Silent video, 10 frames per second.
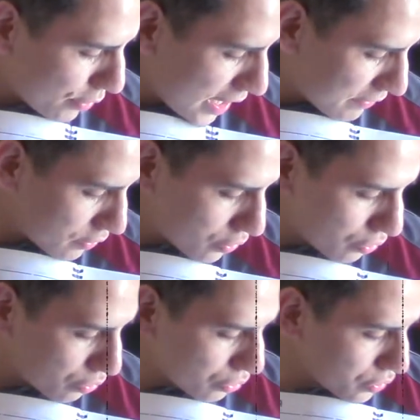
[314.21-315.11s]
have to
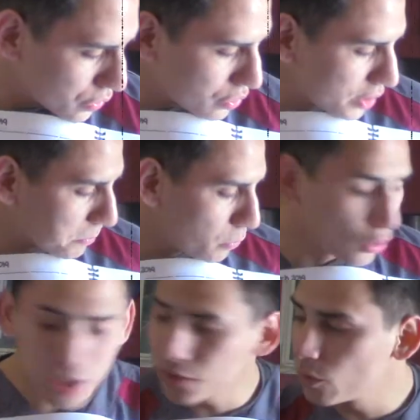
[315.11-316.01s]
do usually
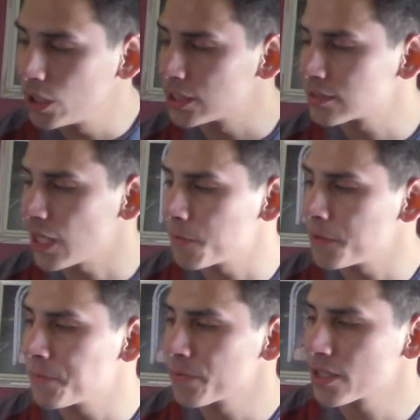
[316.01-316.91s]
more than one
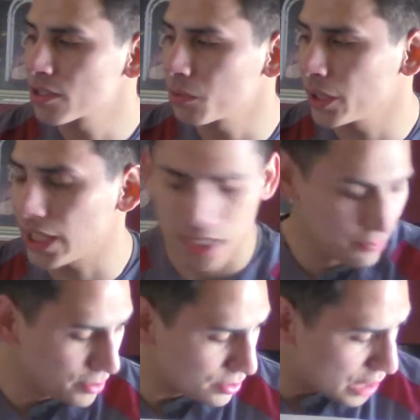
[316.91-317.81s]
assignment, so we got to
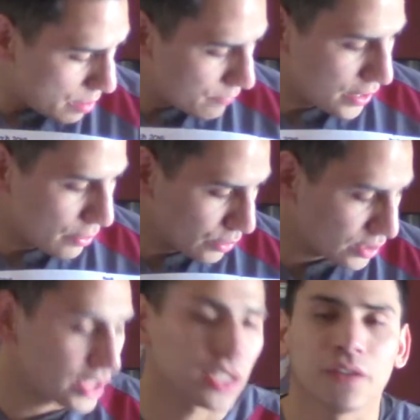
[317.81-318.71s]
be on top of it. I would
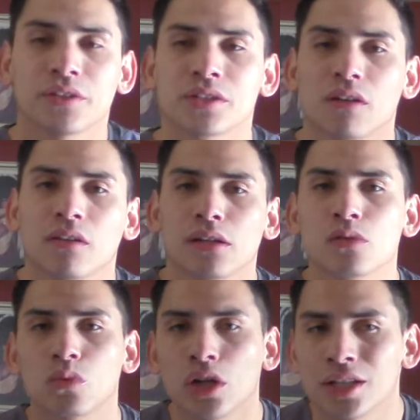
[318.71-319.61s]
say give yourself at
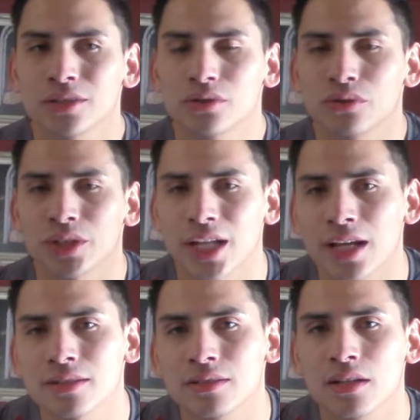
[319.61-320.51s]
least 1 to 3
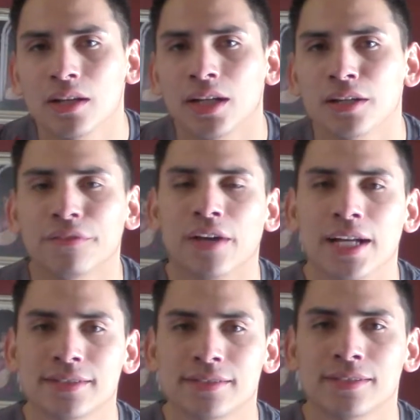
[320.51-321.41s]
days in
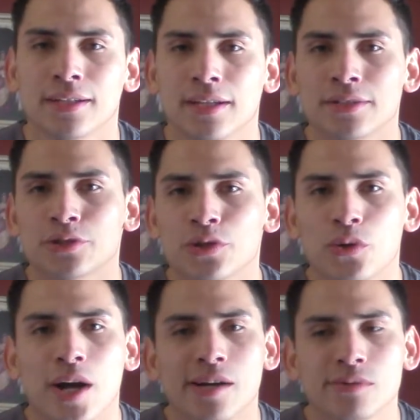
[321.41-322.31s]
advance.
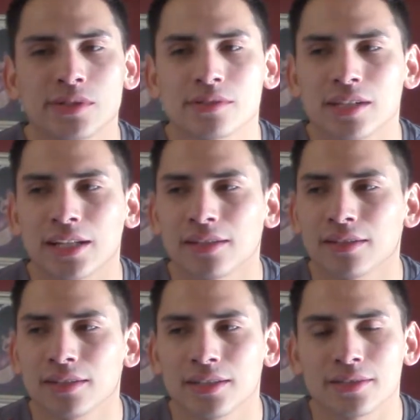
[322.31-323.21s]
So I would at
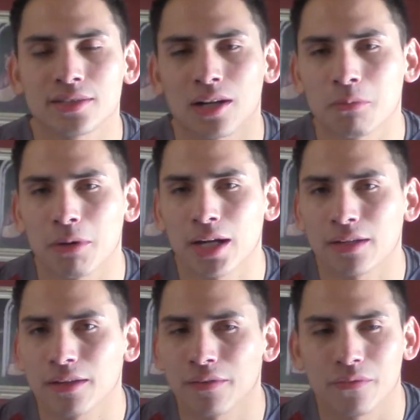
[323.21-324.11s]
least start by,
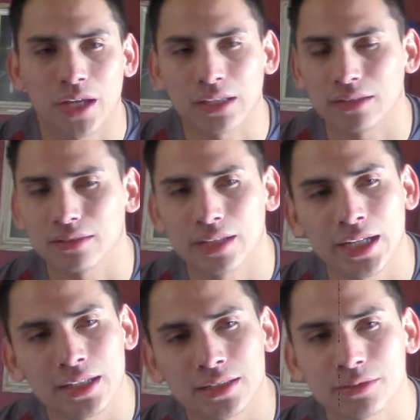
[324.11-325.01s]
if like the
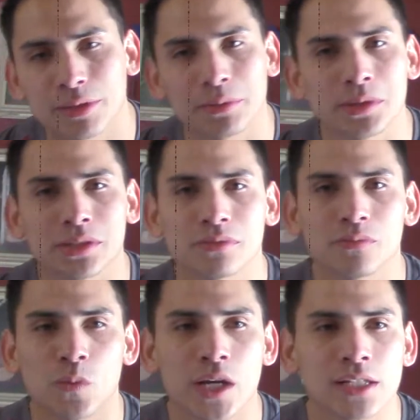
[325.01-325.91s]
latest, maybe
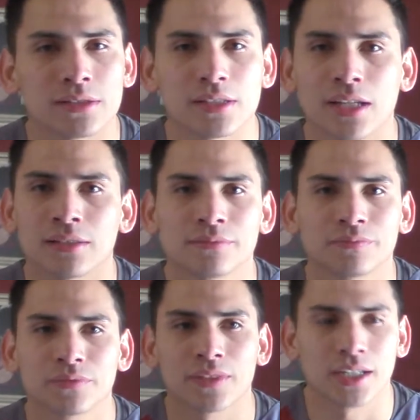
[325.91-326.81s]
Wednesday,
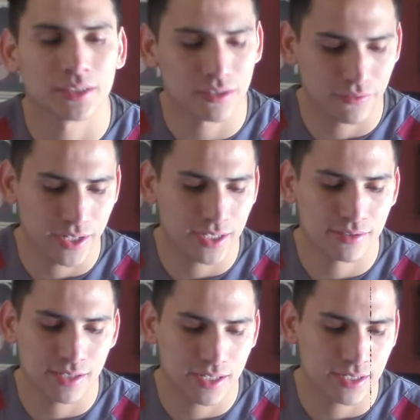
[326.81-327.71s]
Thursday, Friday,
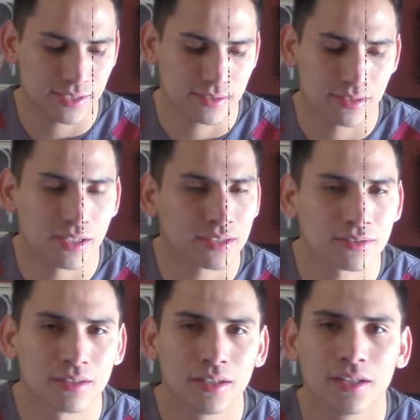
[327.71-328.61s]
Saturday, Sunday.
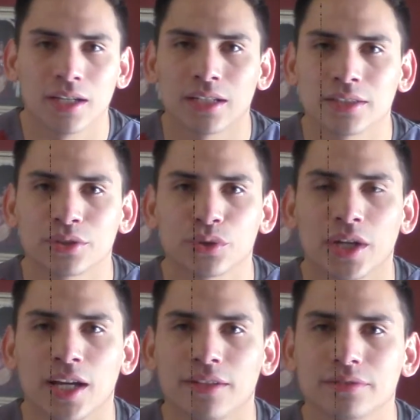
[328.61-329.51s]
At least you
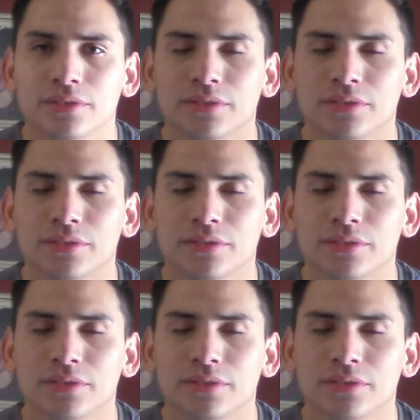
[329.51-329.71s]
got